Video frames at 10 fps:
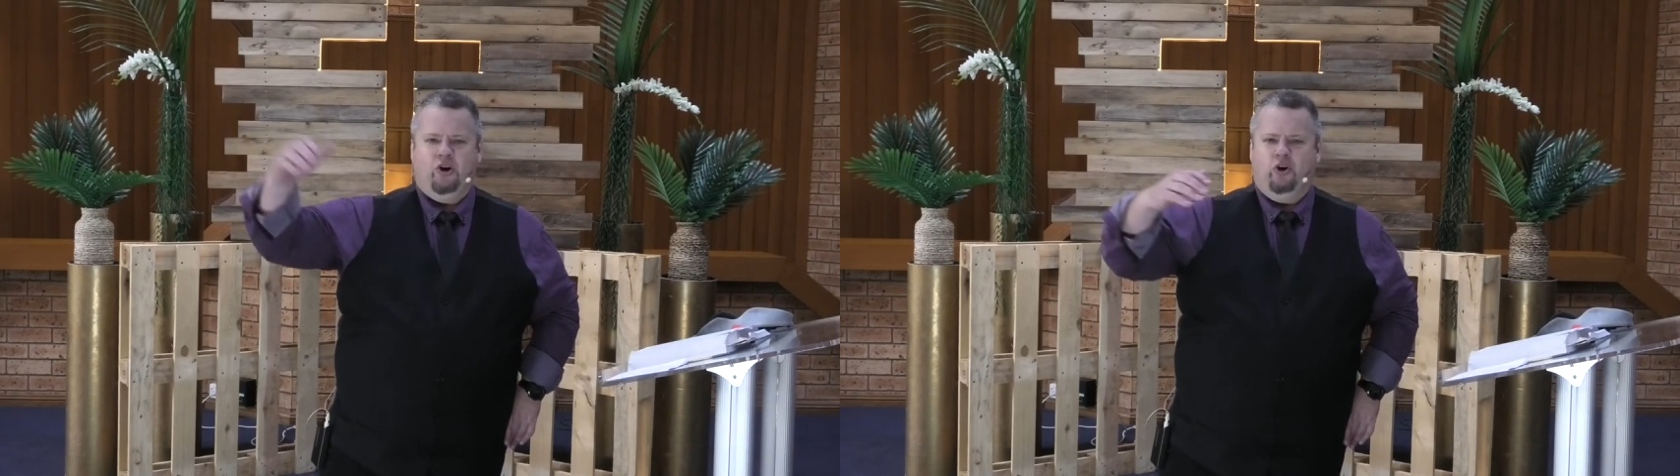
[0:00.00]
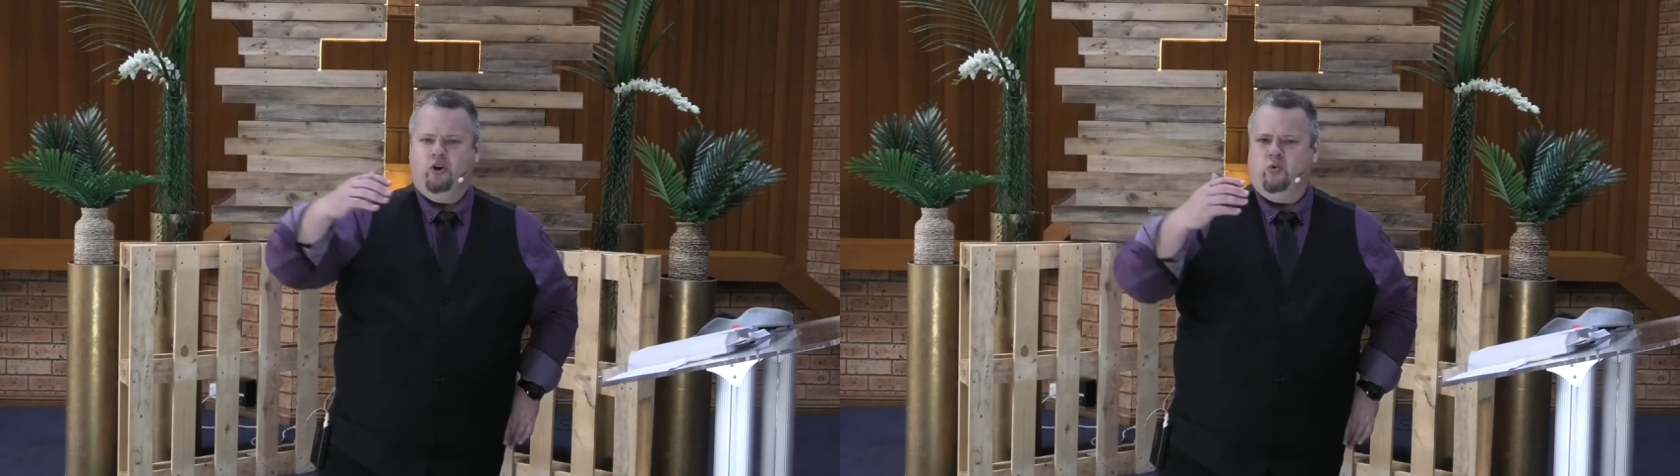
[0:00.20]

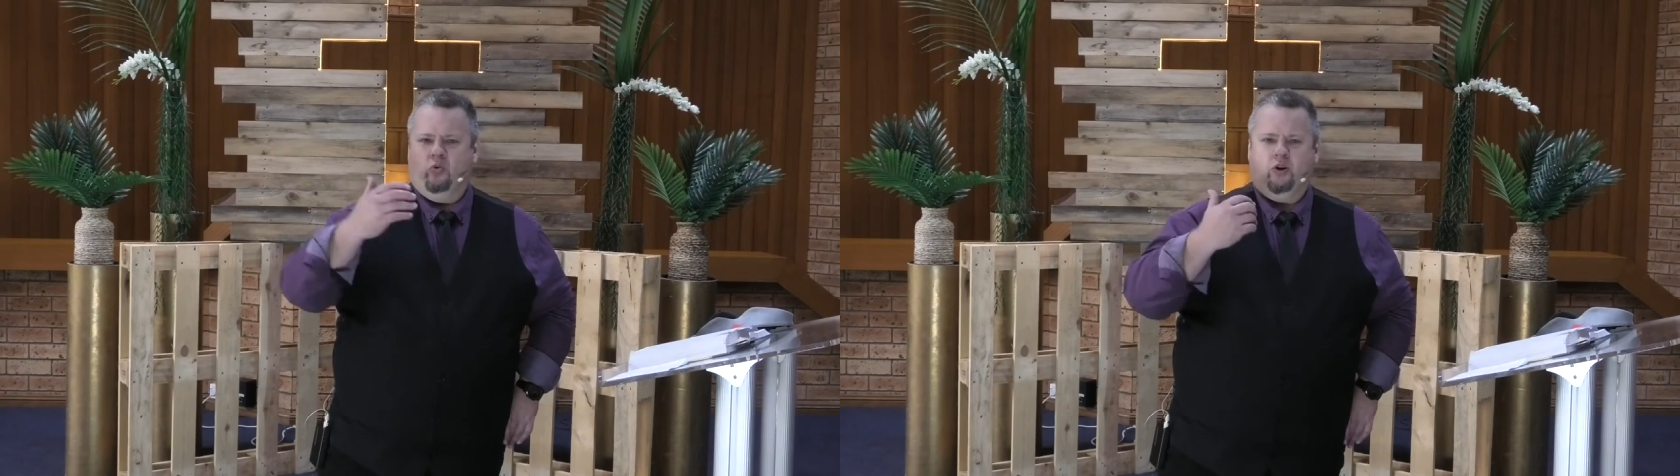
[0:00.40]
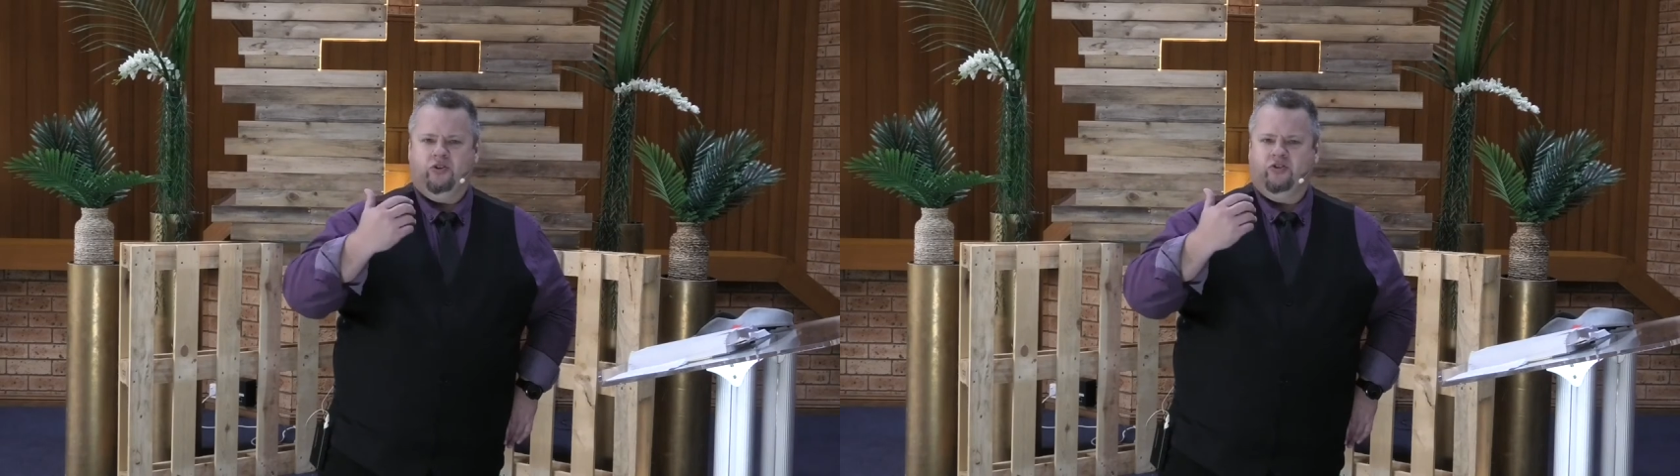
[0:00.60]
who
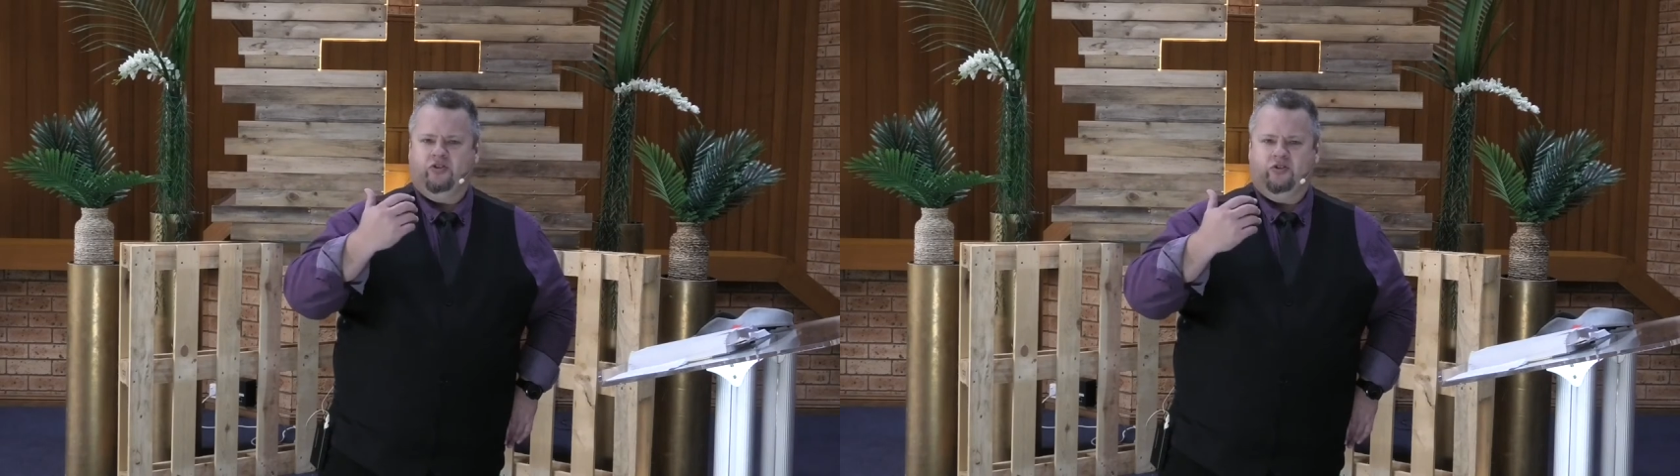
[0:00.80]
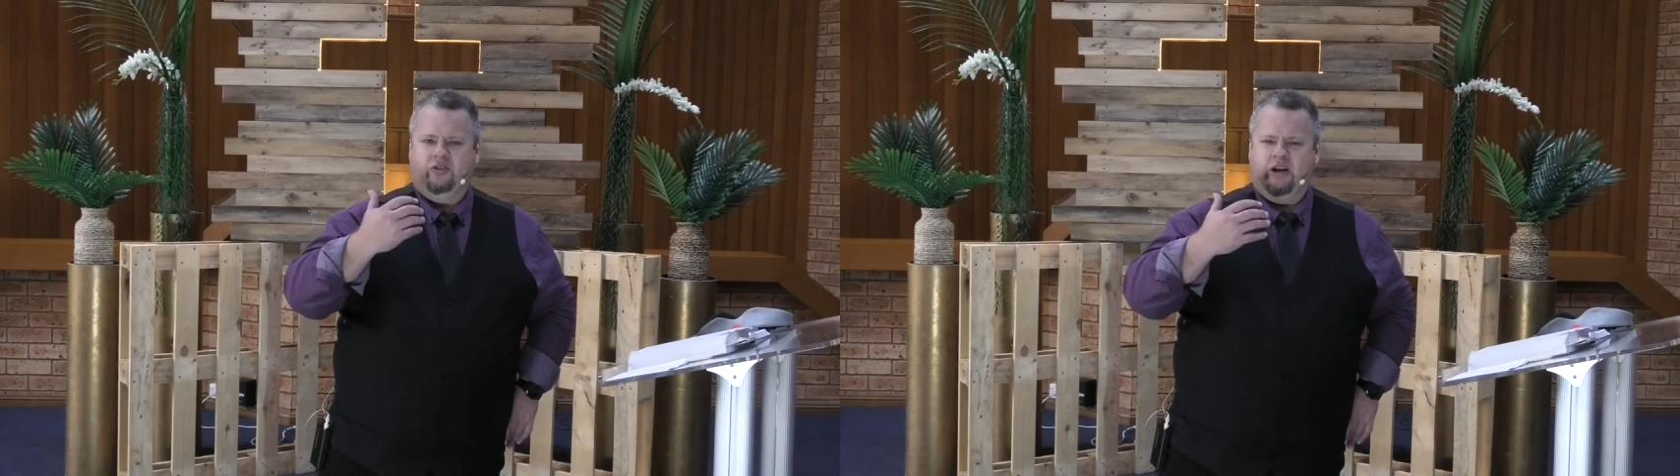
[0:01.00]
wants
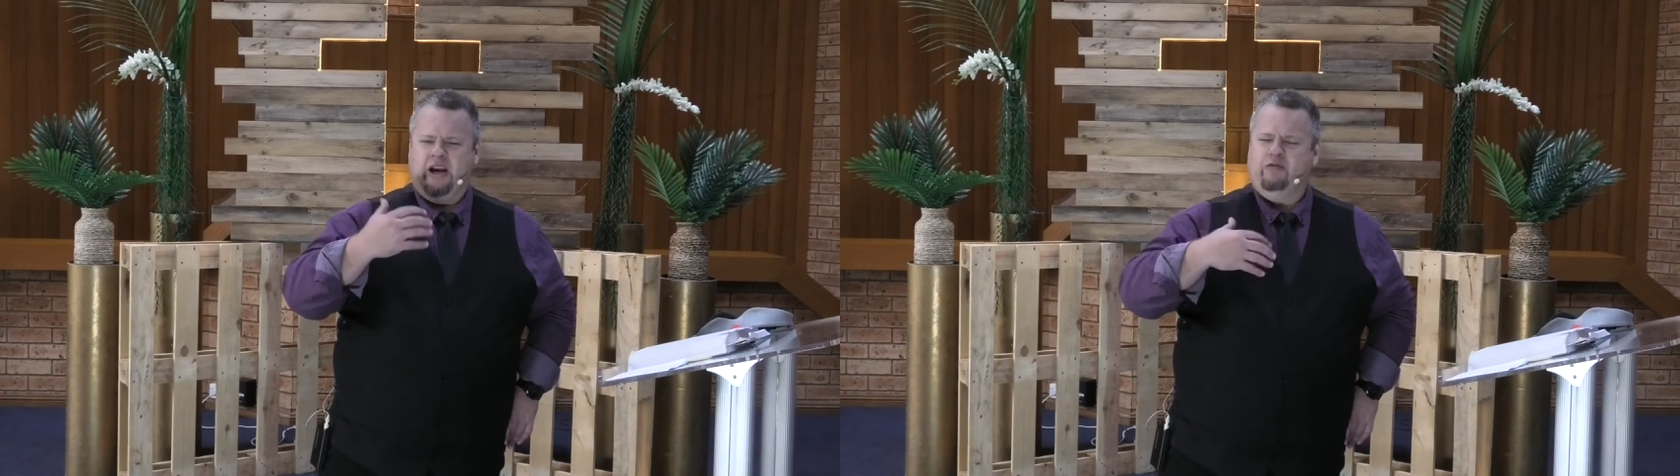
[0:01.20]
a